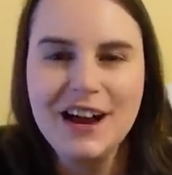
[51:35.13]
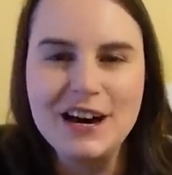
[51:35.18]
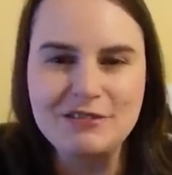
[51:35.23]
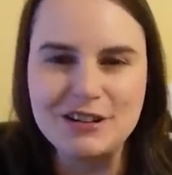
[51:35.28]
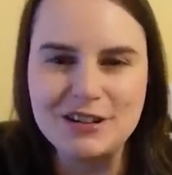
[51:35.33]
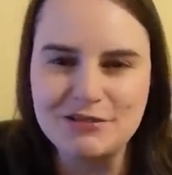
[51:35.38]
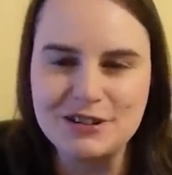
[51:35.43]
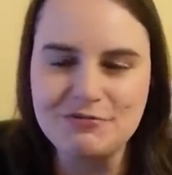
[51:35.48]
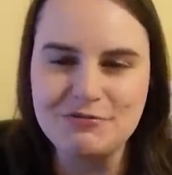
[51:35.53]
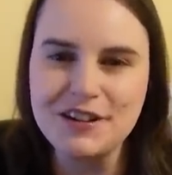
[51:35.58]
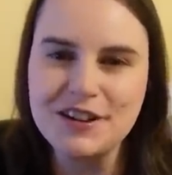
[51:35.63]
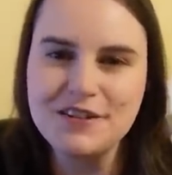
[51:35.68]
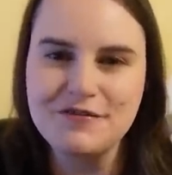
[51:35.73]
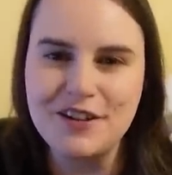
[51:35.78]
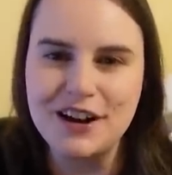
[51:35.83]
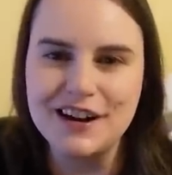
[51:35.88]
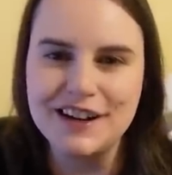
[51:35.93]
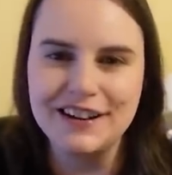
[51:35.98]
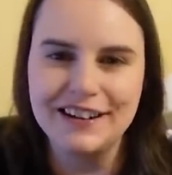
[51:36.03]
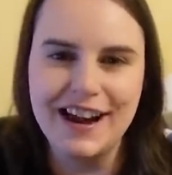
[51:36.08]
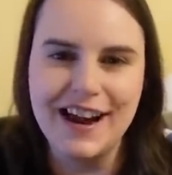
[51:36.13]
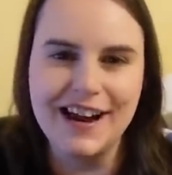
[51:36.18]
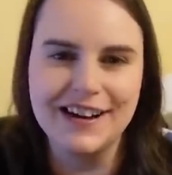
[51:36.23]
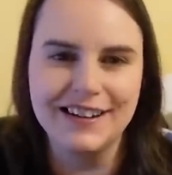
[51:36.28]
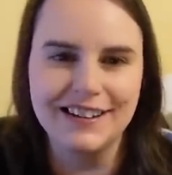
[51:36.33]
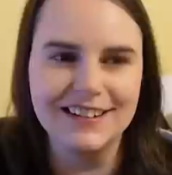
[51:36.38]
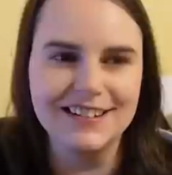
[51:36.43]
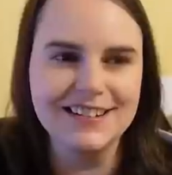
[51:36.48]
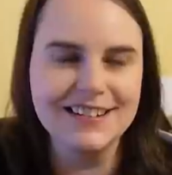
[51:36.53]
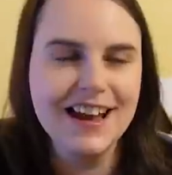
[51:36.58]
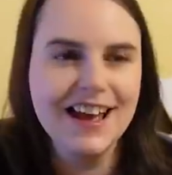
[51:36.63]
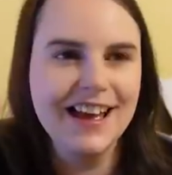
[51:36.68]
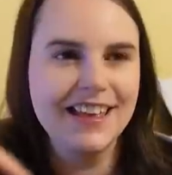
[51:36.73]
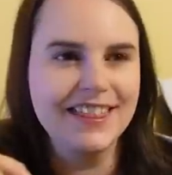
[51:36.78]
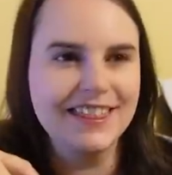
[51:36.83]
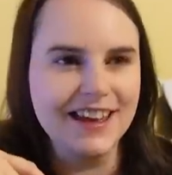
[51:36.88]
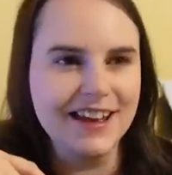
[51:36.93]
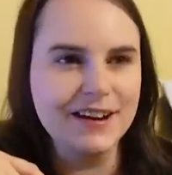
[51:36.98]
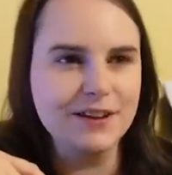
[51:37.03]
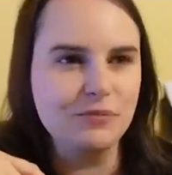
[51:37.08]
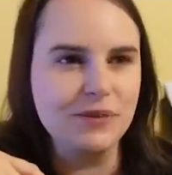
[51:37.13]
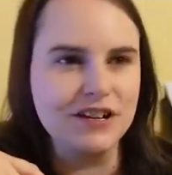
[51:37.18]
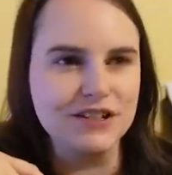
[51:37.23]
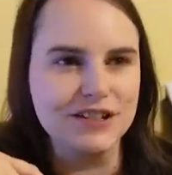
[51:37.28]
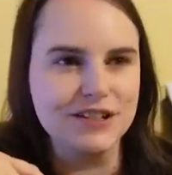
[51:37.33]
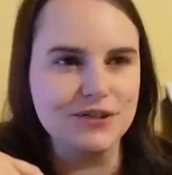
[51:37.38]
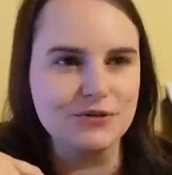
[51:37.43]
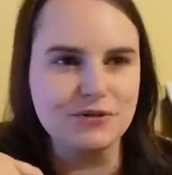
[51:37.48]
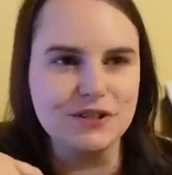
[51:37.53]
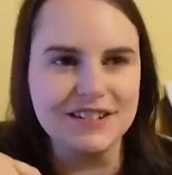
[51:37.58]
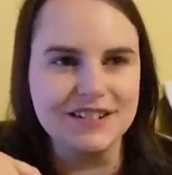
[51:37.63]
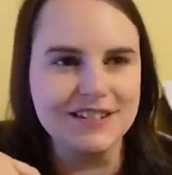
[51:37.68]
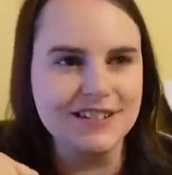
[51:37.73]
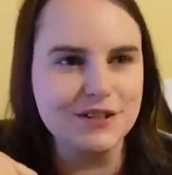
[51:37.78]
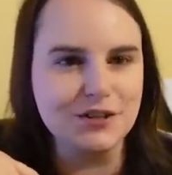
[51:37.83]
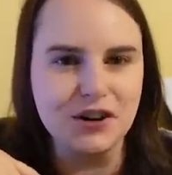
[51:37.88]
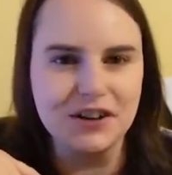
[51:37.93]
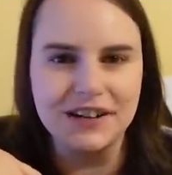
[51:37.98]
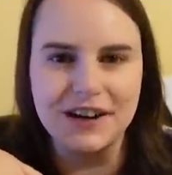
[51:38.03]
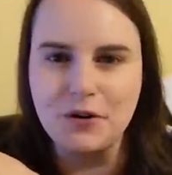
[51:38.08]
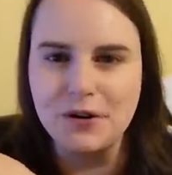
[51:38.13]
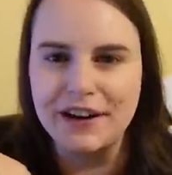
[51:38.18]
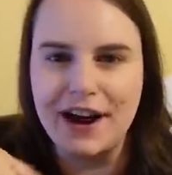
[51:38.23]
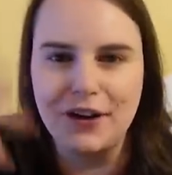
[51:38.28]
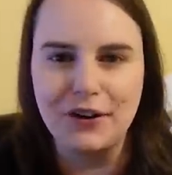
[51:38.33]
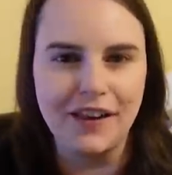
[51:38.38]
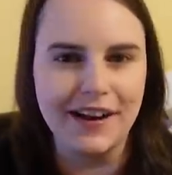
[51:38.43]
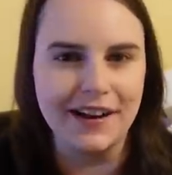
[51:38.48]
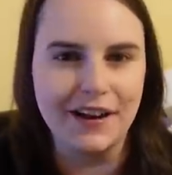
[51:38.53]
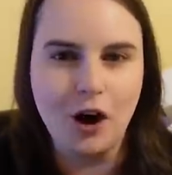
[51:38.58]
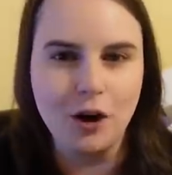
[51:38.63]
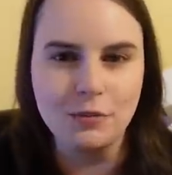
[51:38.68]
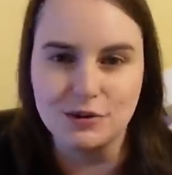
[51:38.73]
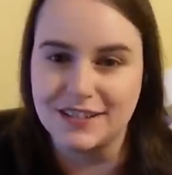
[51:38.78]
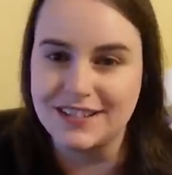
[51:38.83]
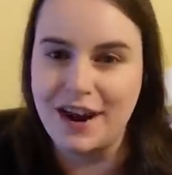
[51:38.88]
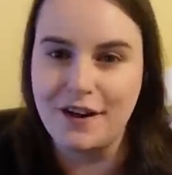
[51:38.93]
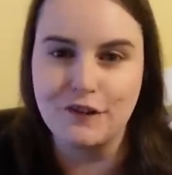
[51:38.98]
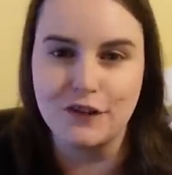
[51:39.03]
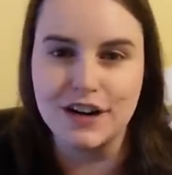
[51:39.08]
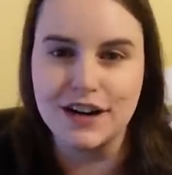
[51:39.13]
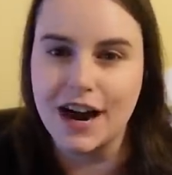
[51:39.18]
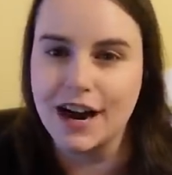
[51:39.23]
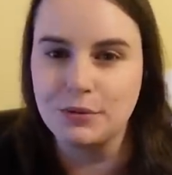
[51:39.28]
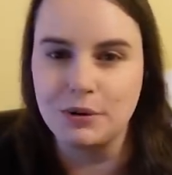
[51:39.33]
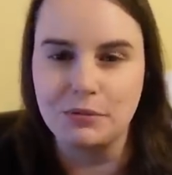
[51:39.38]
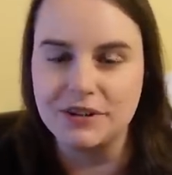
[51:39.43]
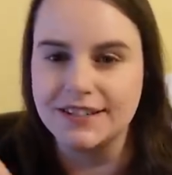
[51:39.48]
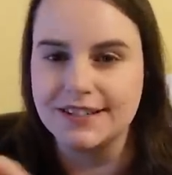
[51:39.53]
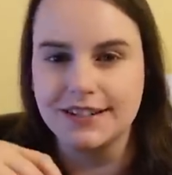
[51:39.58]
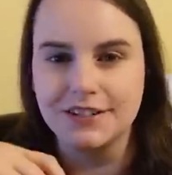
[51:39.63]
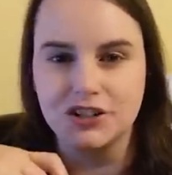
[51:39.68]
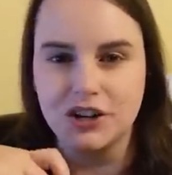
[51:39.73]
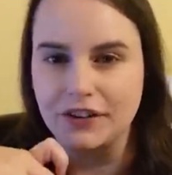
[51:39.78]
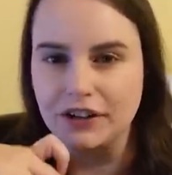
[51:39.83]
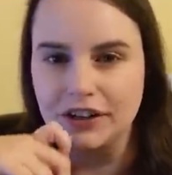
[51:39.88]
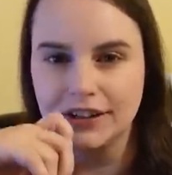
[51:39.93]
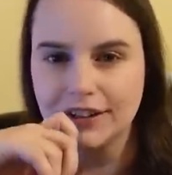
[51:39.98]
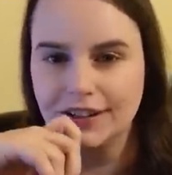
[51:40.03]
which was really fun. And then we just sort of started going out like almost every night we would see each other.